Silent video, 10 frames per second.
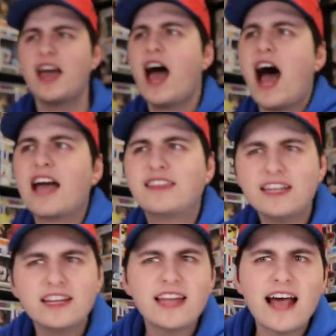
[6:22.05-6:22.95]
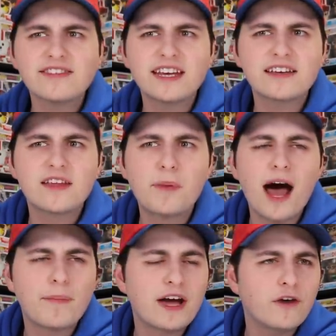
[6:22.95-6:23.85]
I think the last thing is the
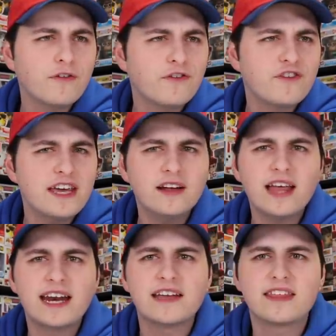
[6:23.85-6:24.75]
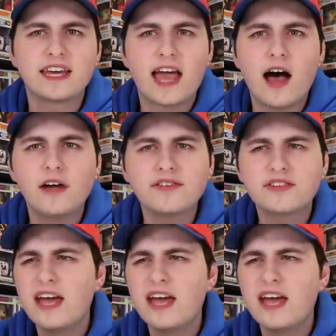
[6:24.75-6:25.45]
pop. I don't feel anything else.